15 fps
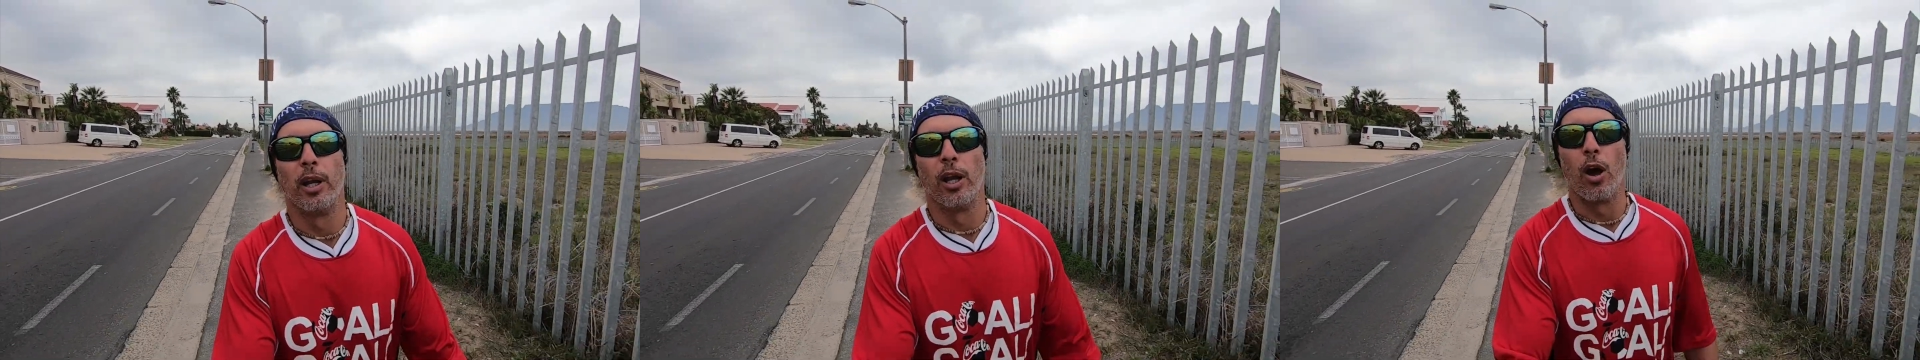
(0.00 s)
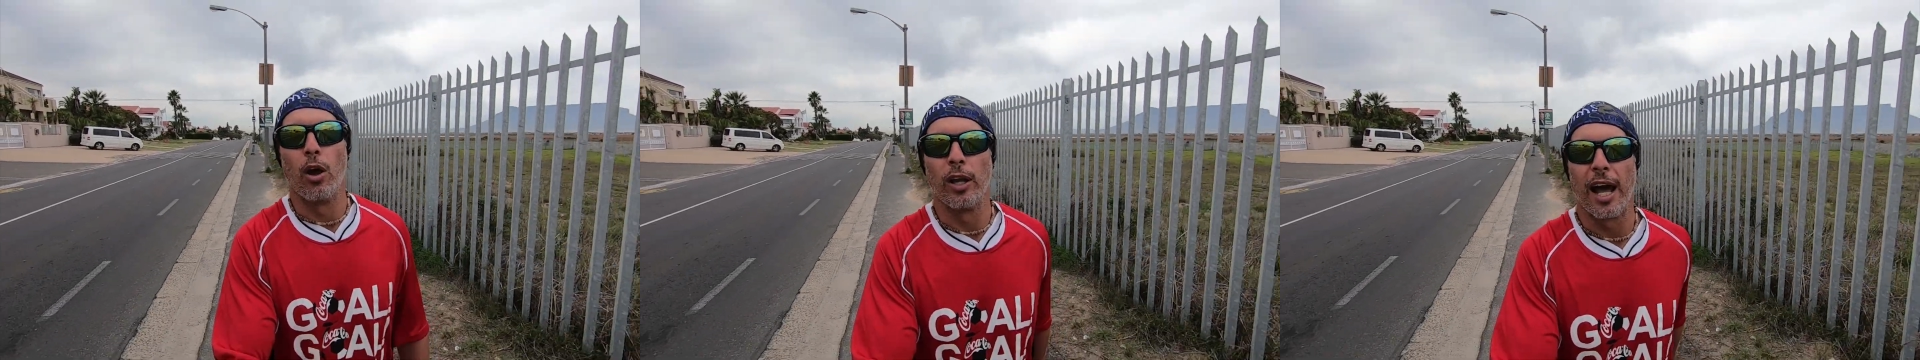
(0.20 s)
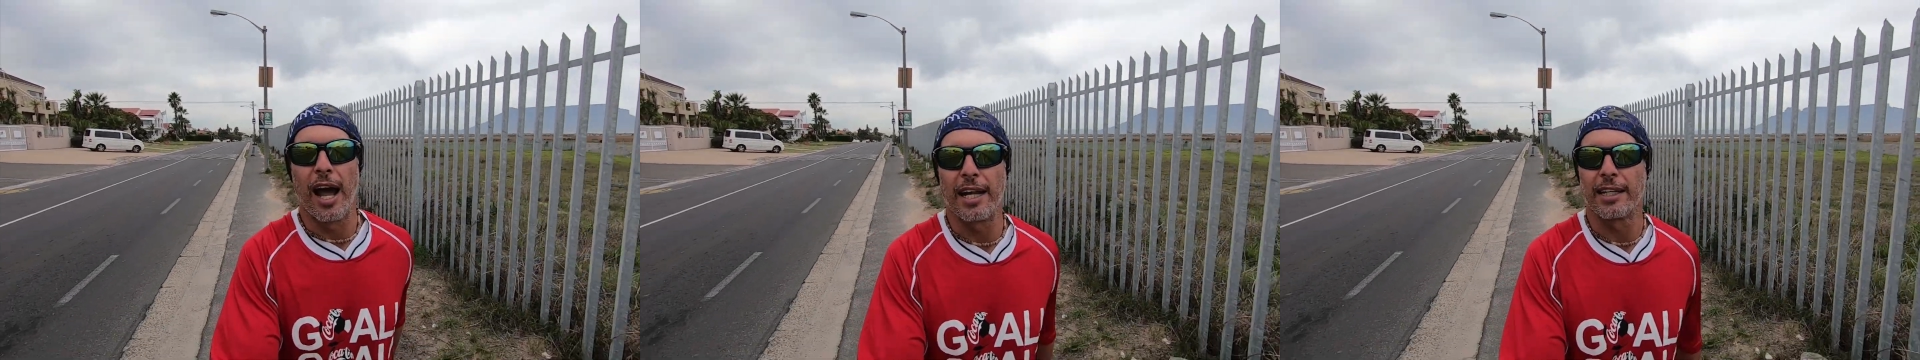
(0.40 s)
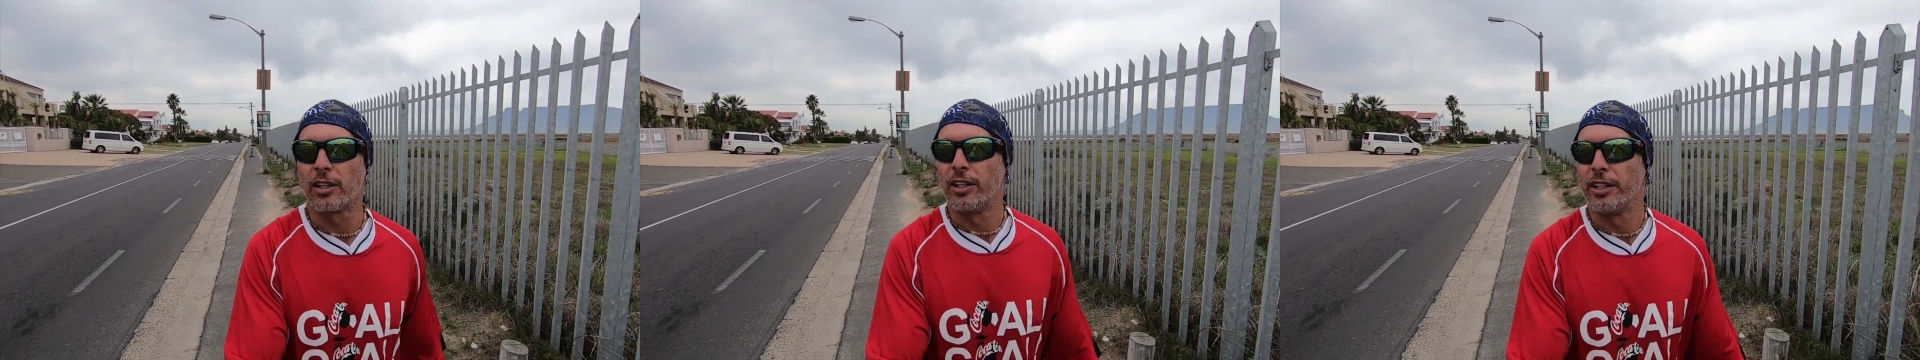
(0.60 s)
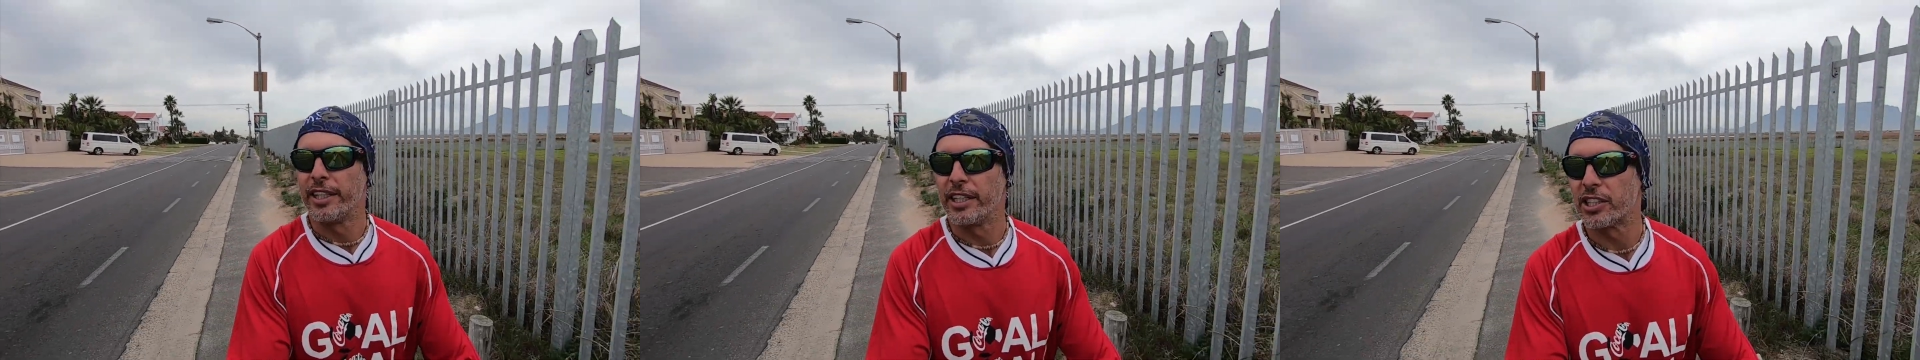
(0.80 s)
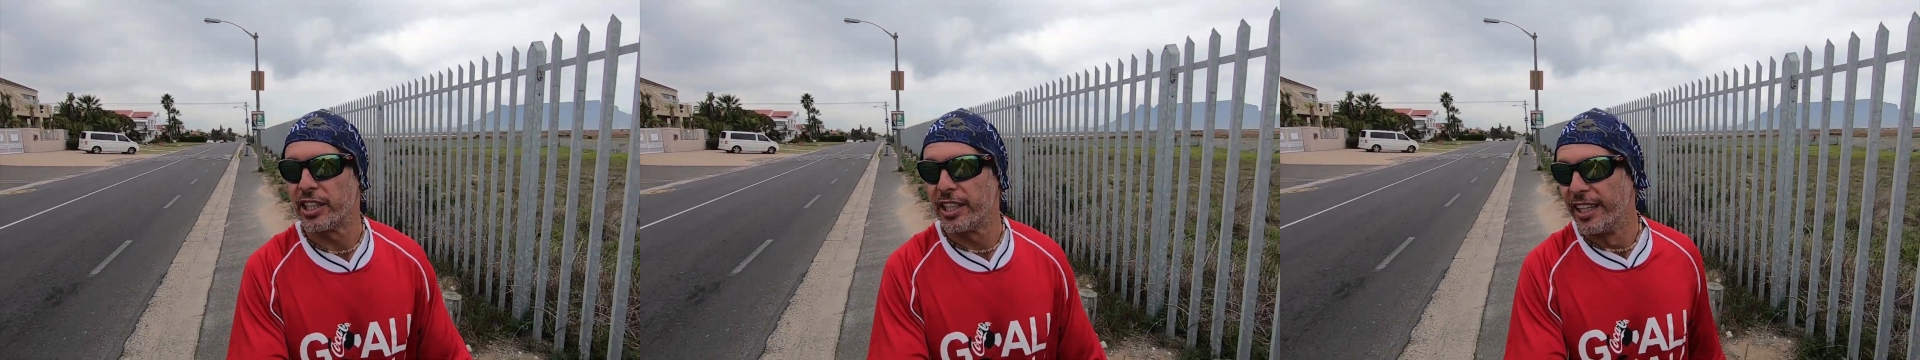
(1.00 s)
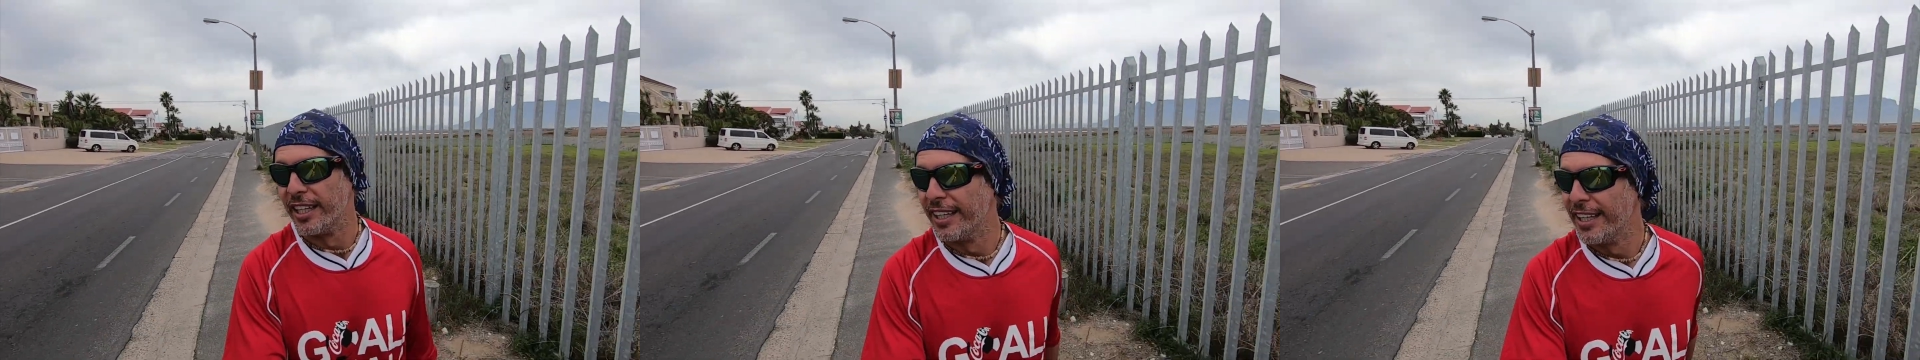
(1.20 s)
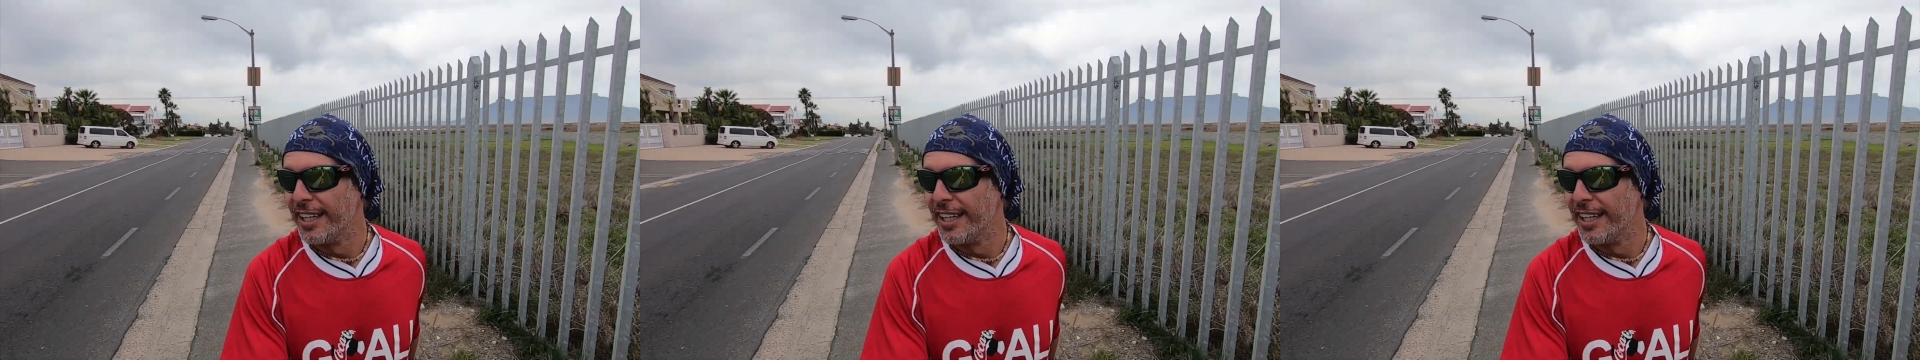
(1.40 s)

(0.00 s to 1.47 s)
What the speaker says: low light condition.